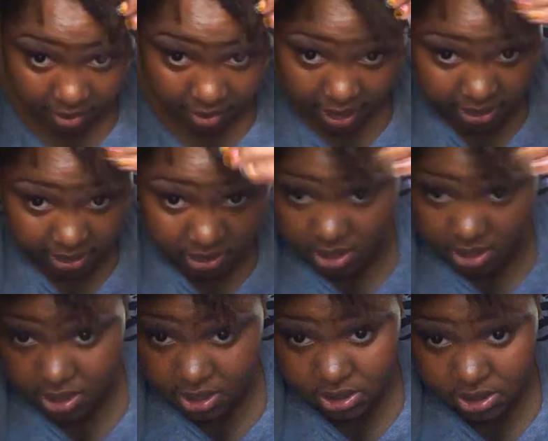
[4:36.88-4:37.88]
hair like
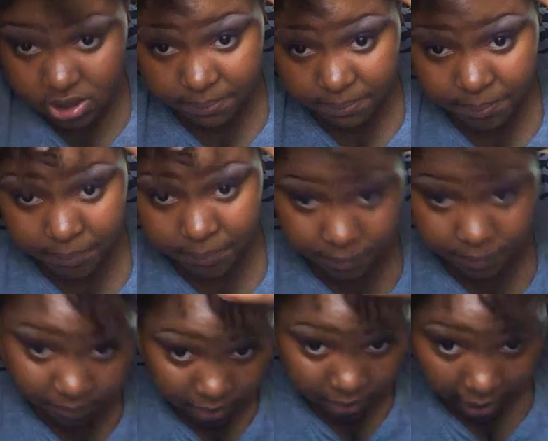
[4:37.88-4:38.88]
this.
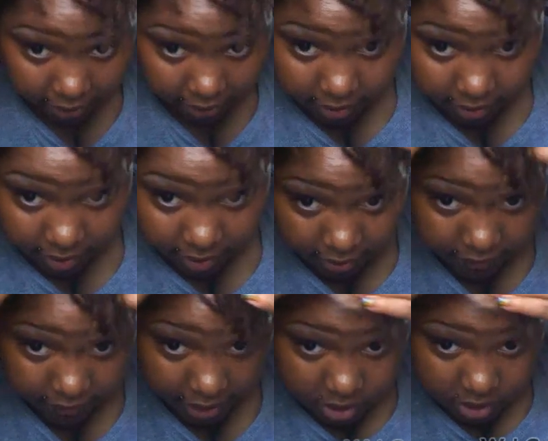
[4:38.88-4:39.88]
I
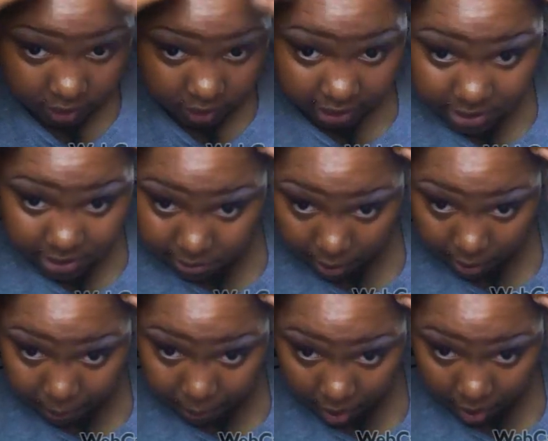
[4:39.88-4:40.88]
love that you can't see
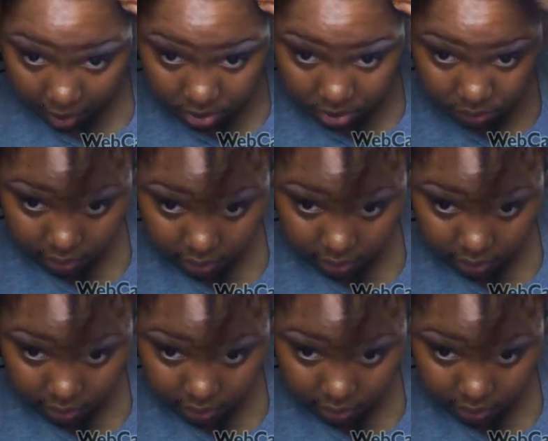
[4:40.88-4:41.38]
my parts